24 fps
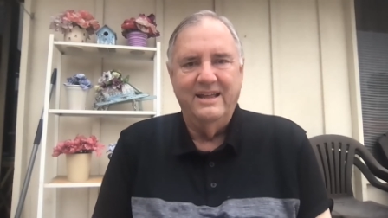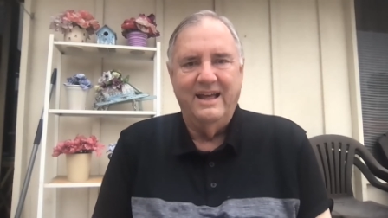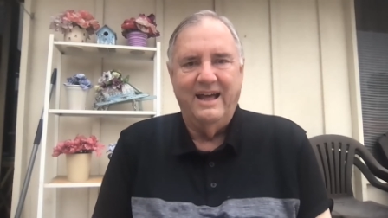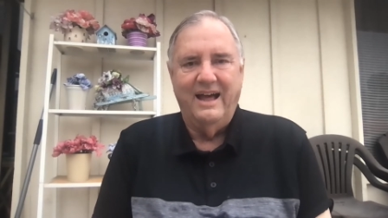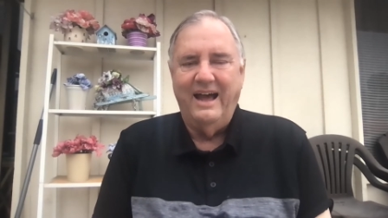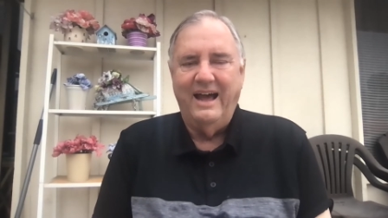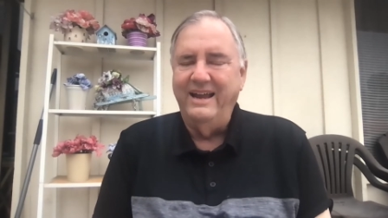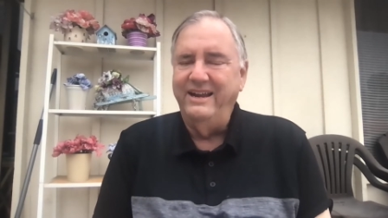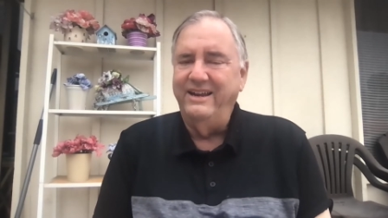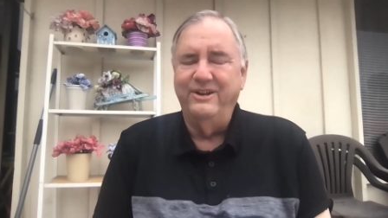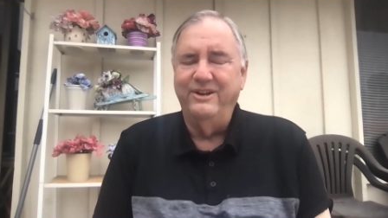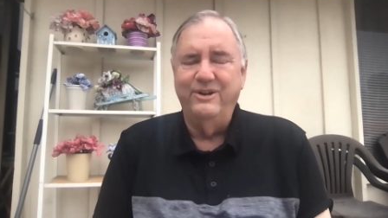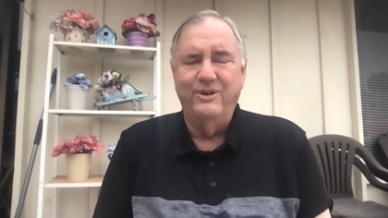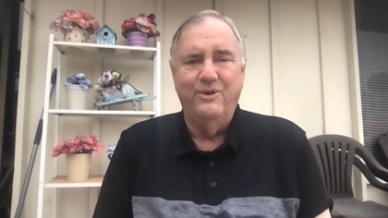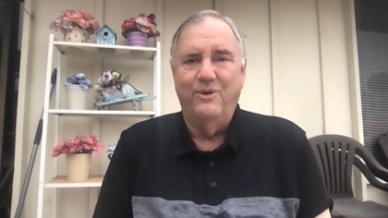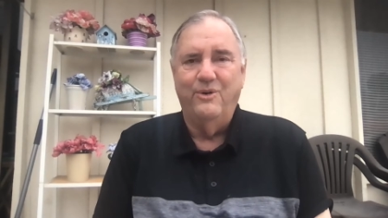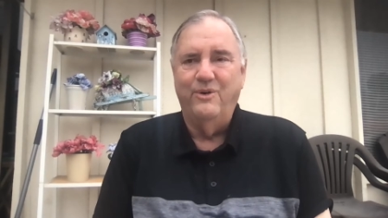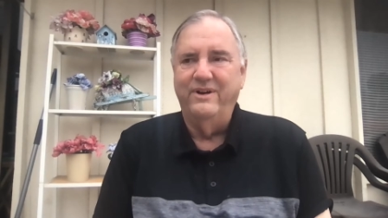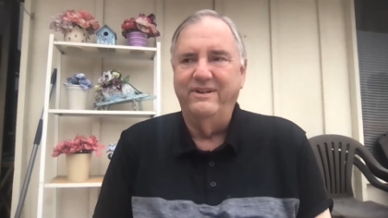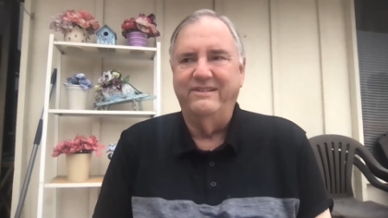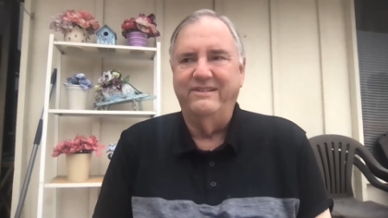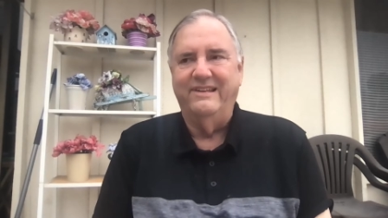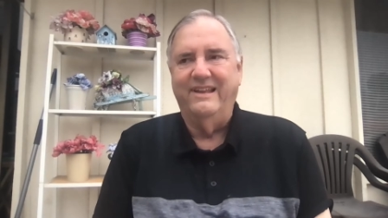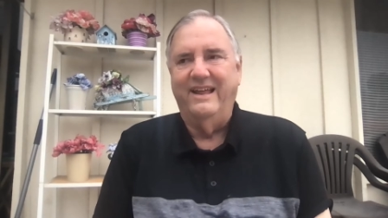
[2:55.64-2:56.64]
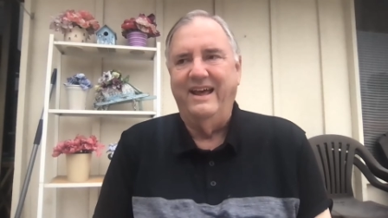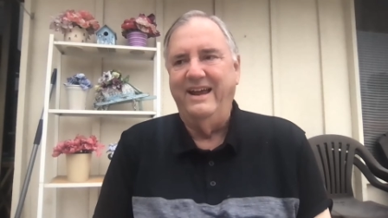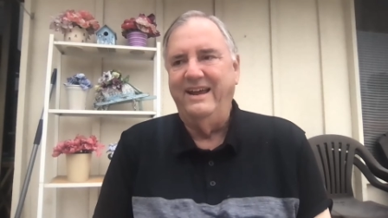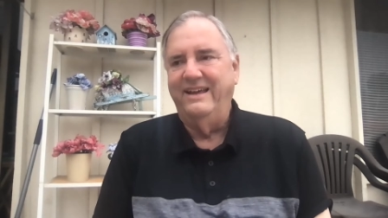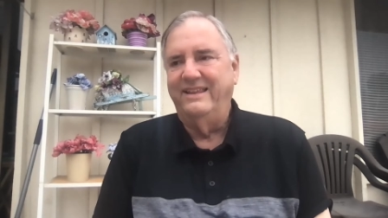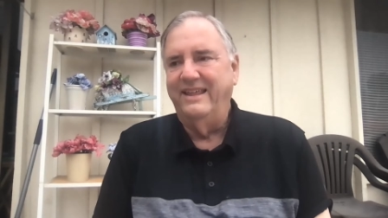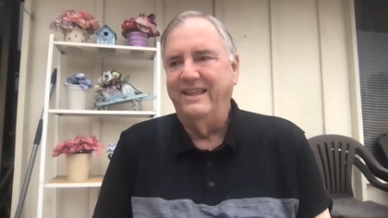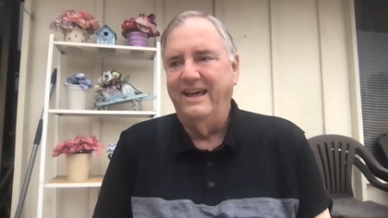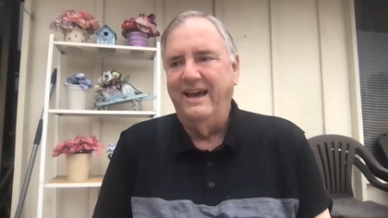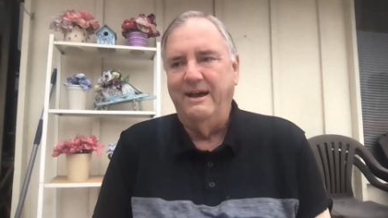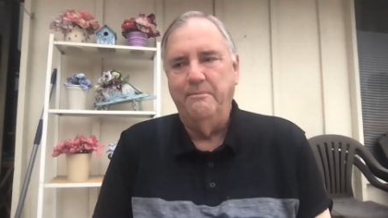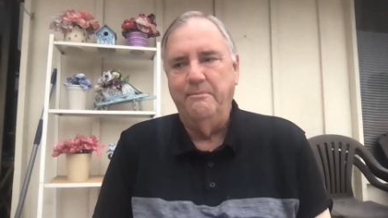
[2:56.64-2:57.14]
I do always
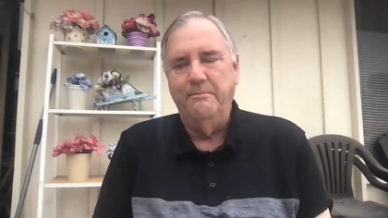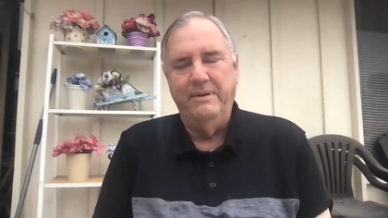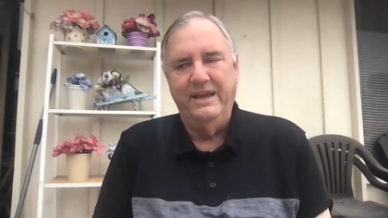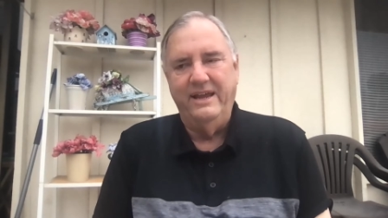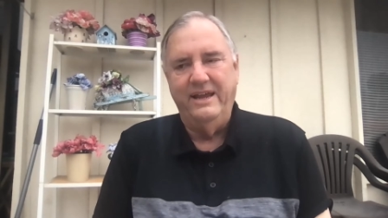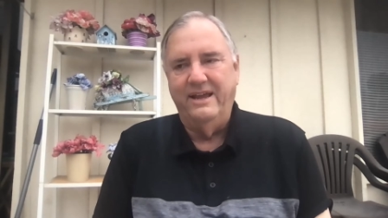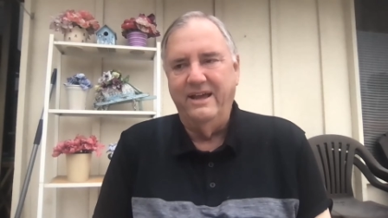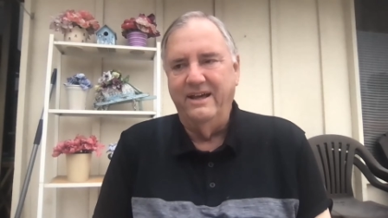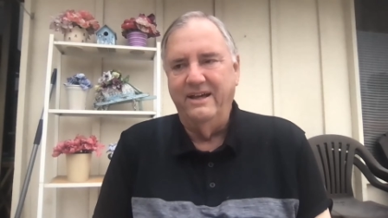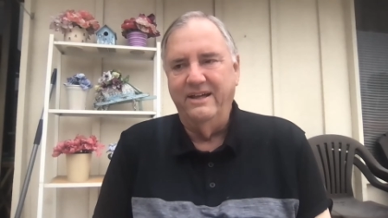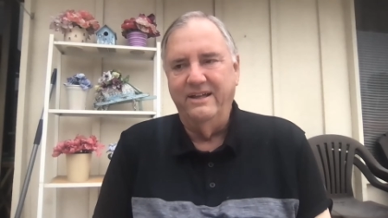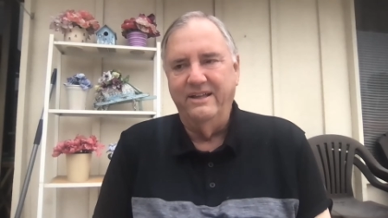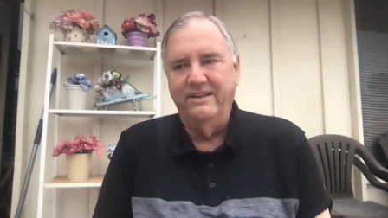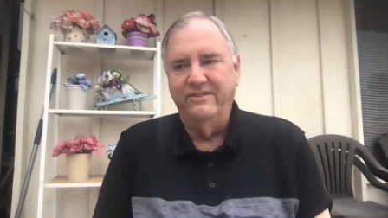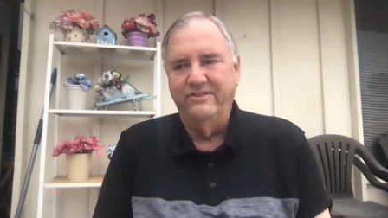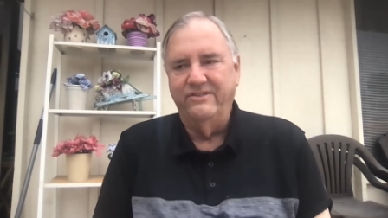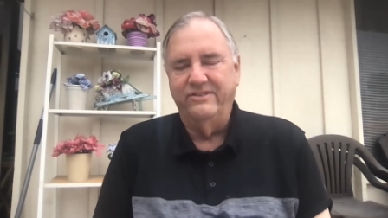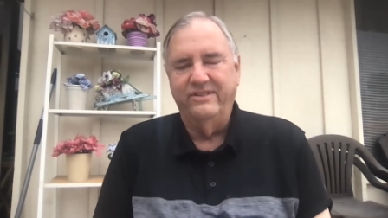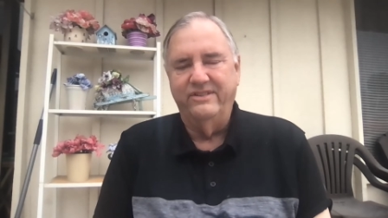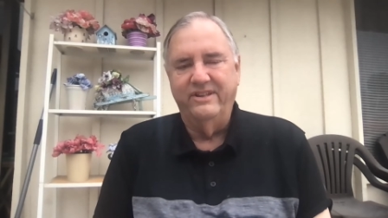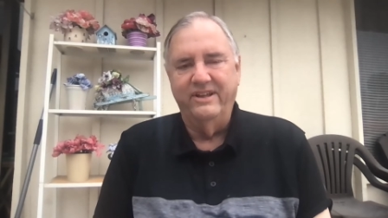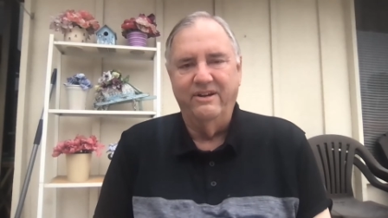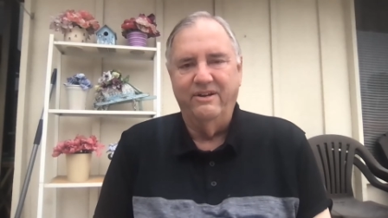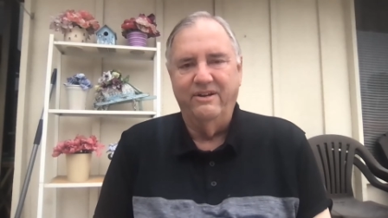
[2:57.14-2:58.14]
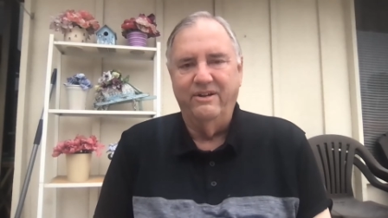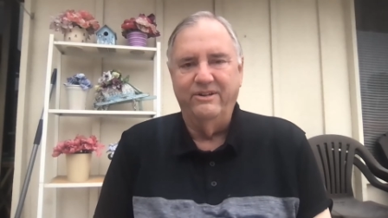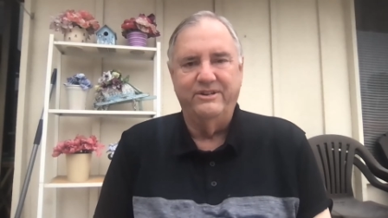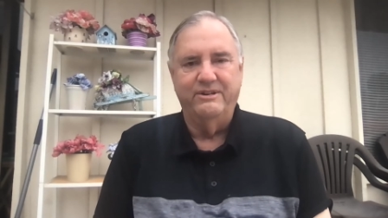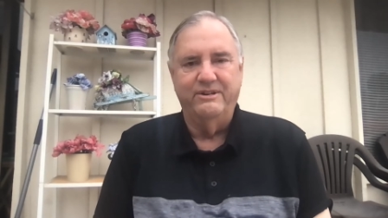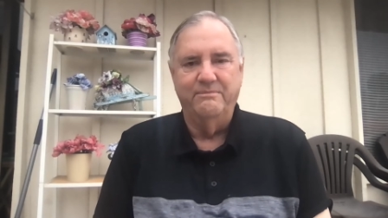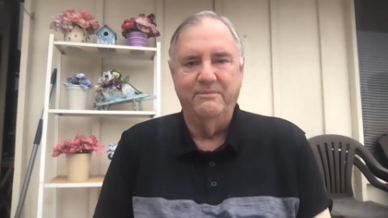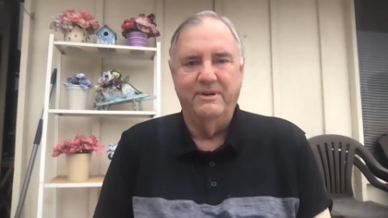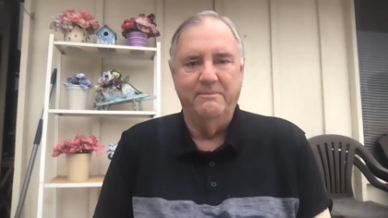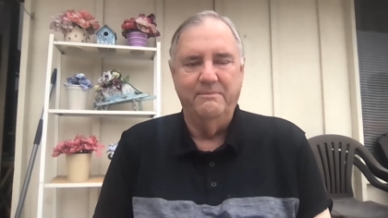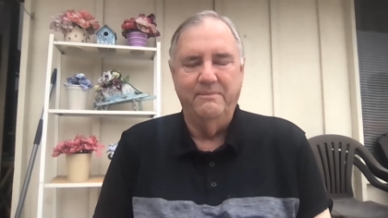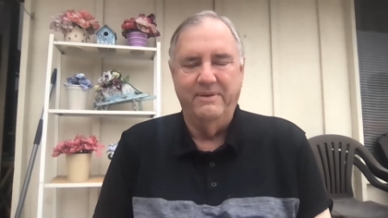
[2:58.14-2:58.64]
like that because the
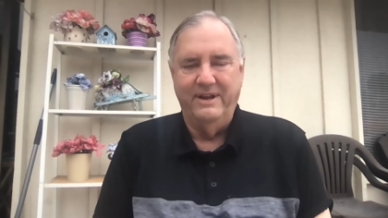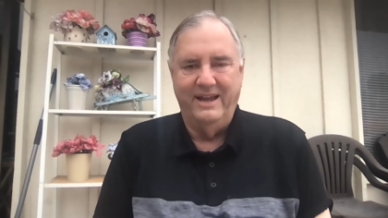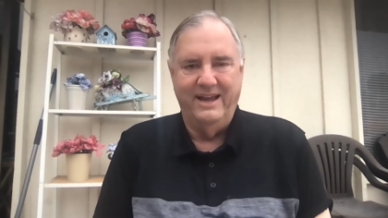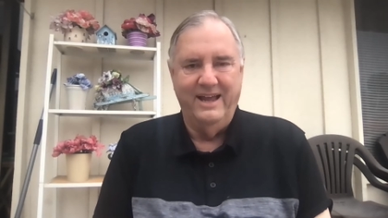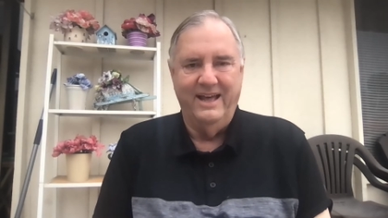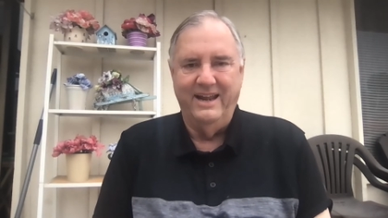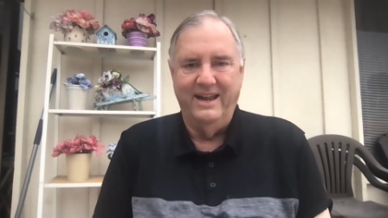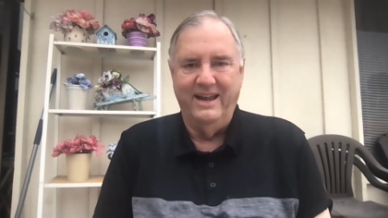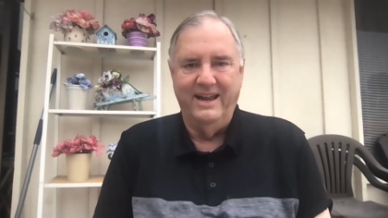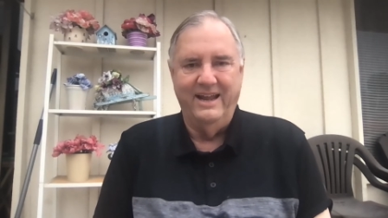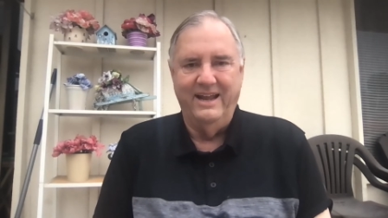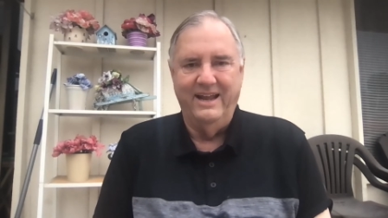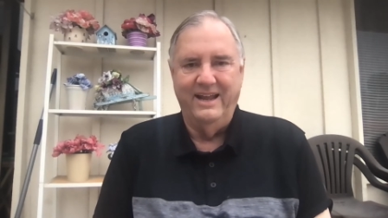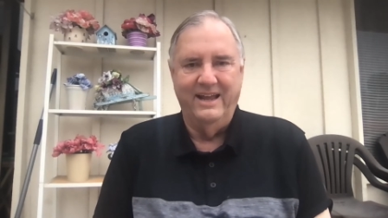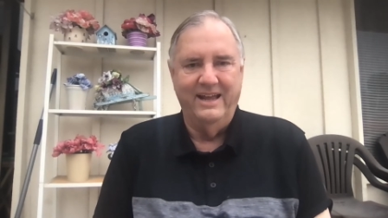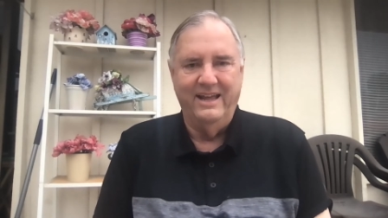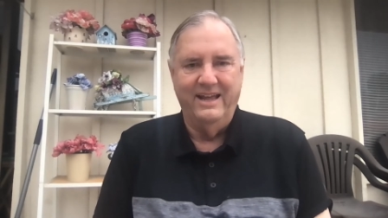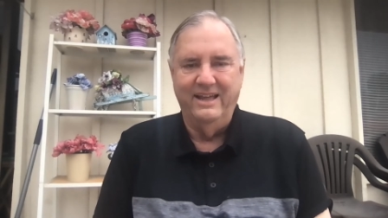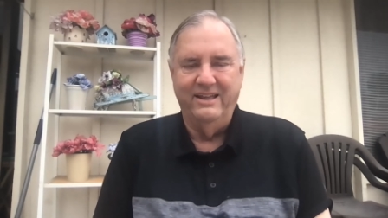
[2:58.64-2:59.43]
ultimate beginning